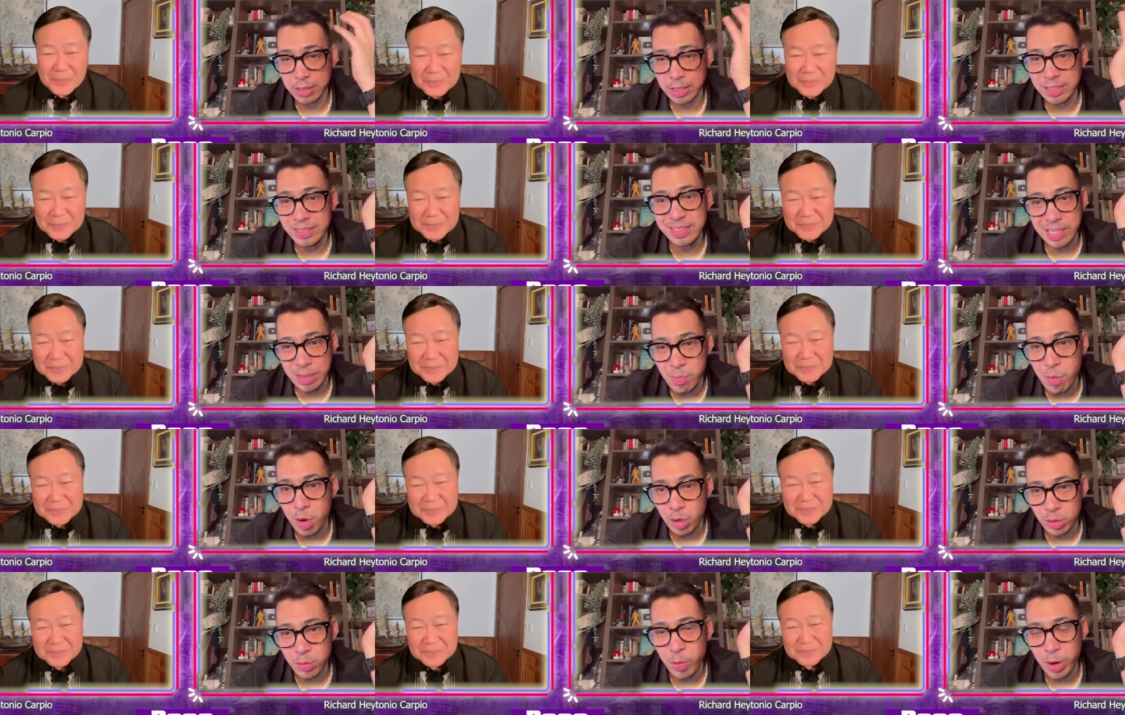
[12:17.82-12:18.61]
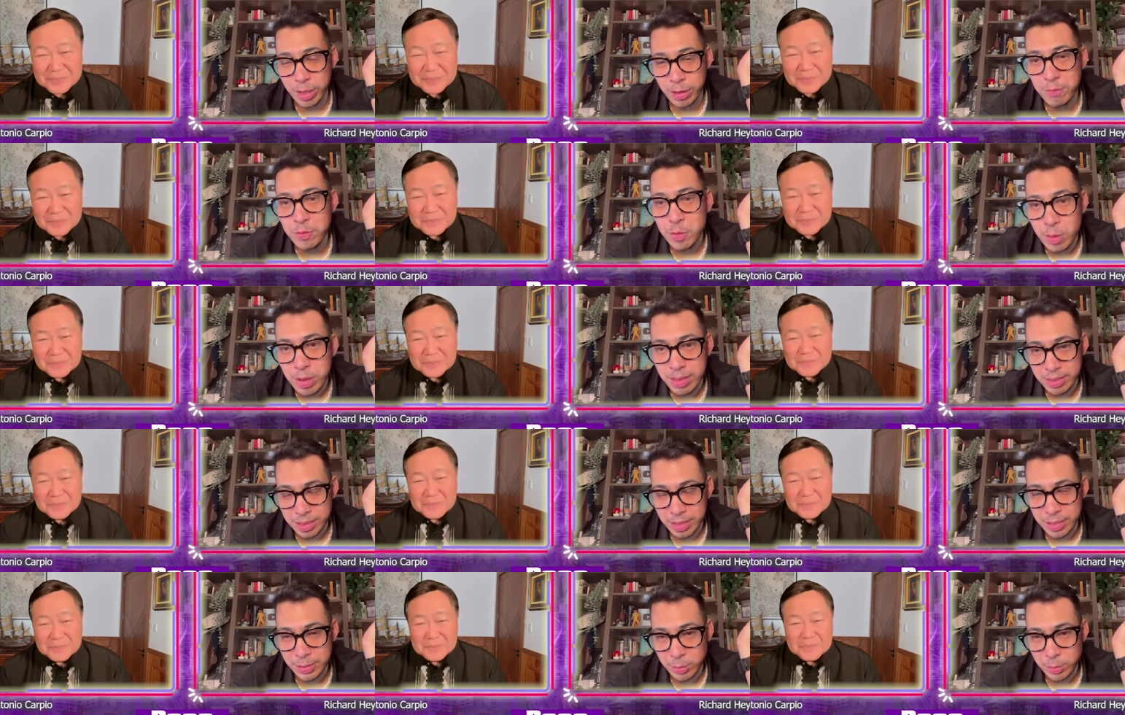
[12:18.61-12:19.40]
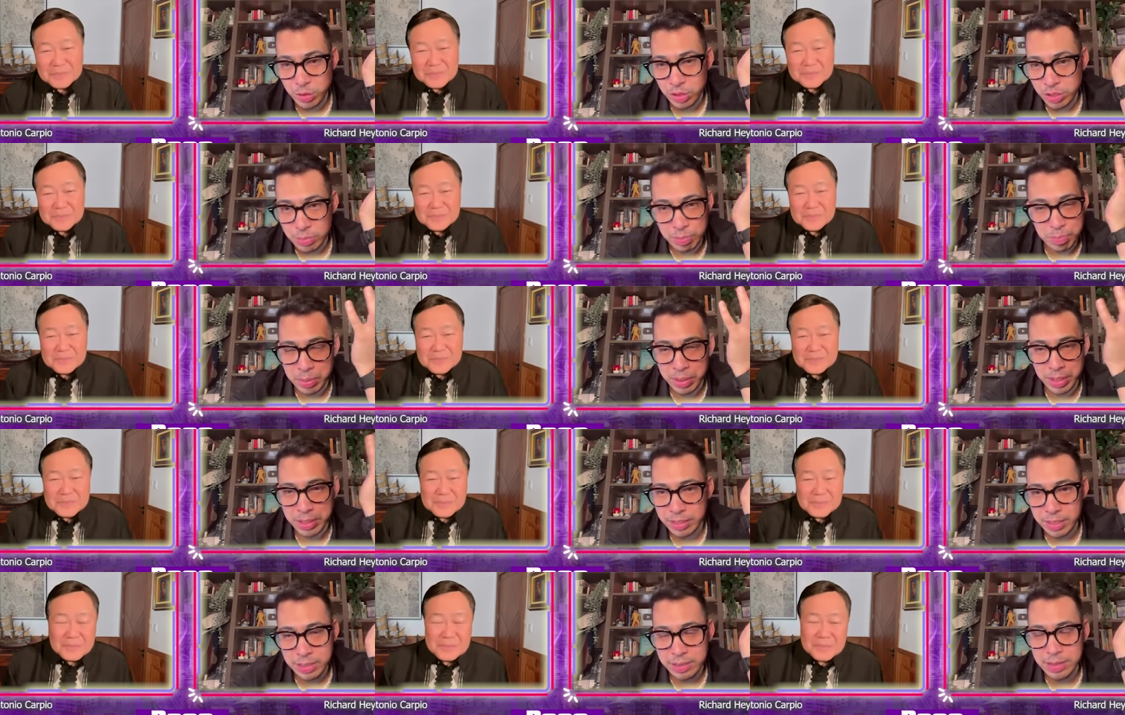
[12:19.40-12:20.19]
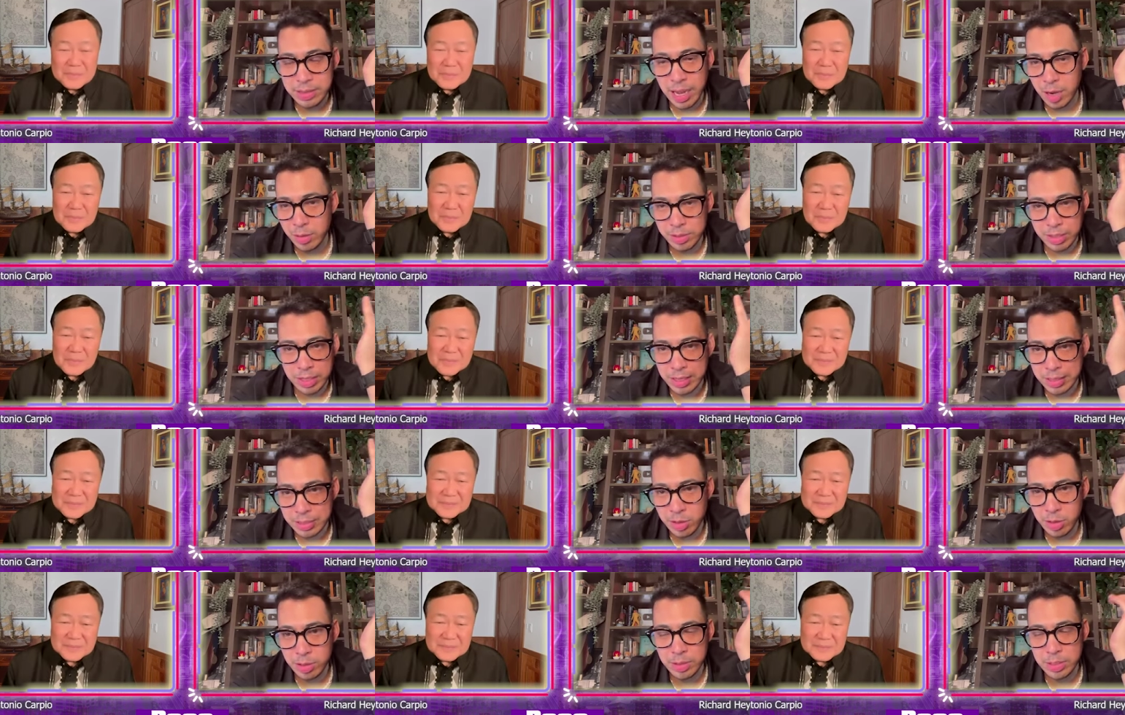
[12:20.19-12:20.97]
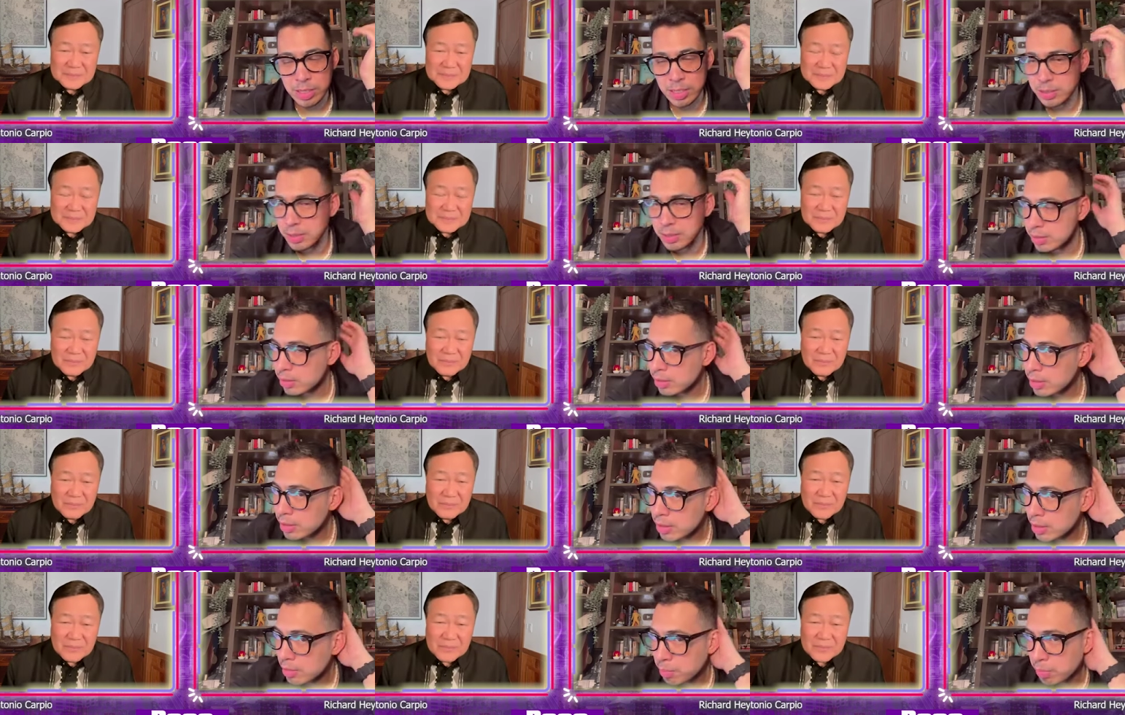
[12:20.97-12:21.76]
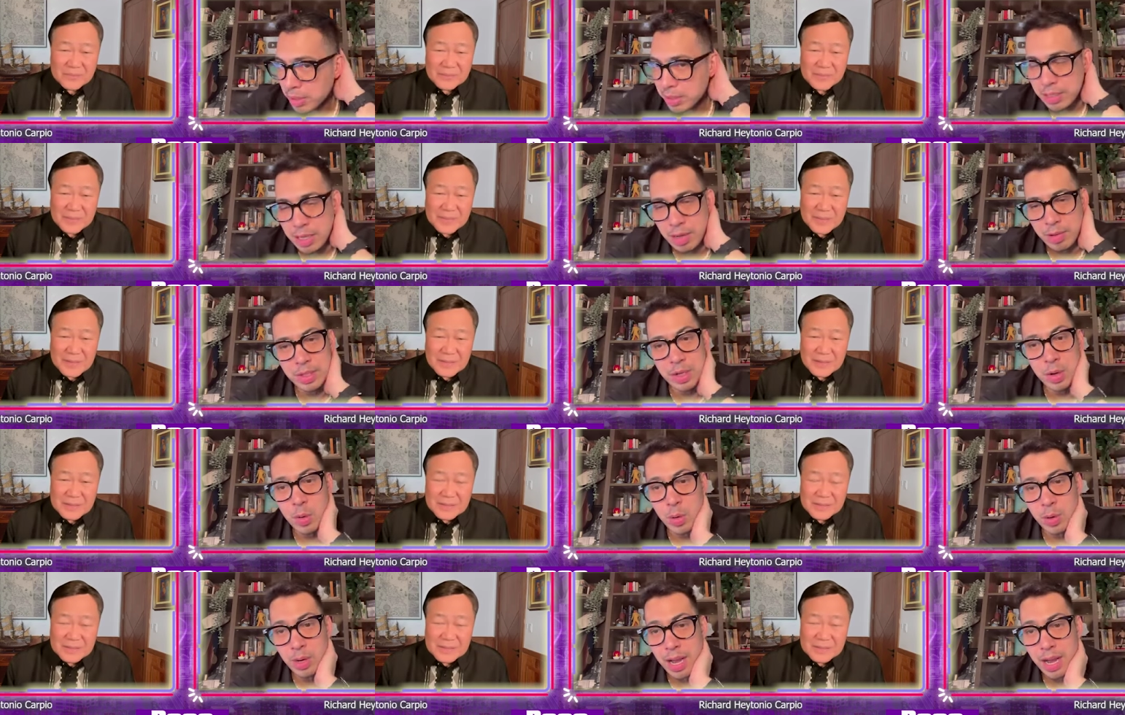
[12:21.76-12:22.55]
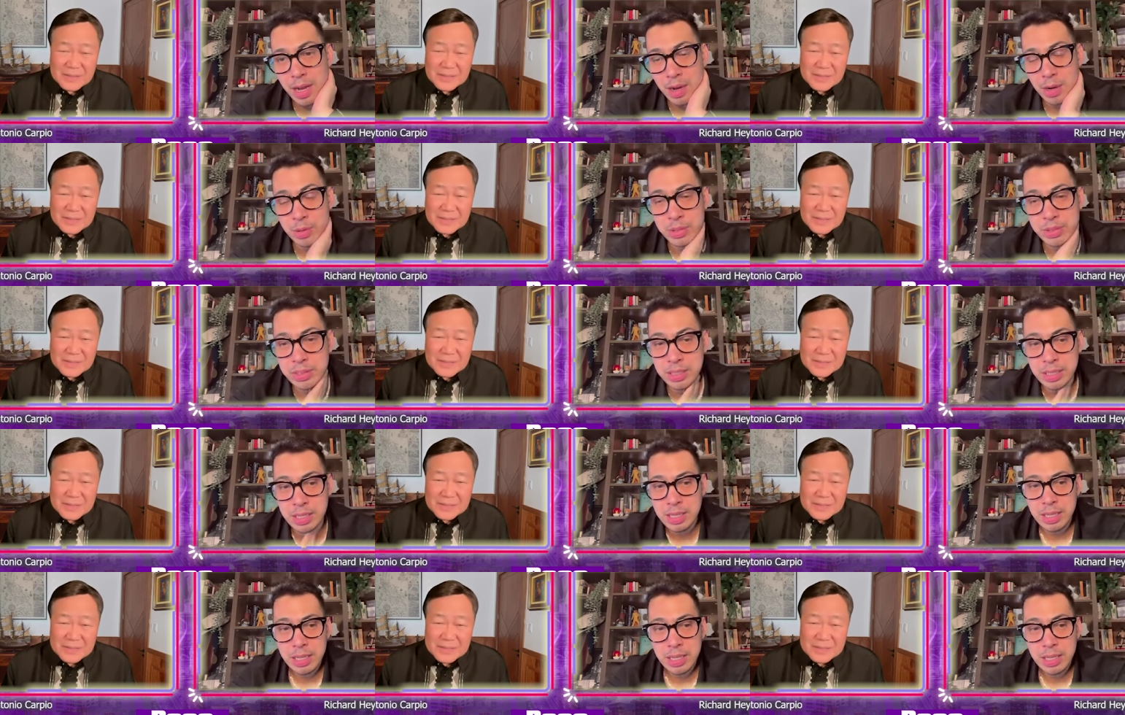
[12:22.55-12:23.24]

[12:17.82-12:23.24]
Speaker 1: the Simoun way of doing things, which is burn it down and let's let's you know burn down the whole house.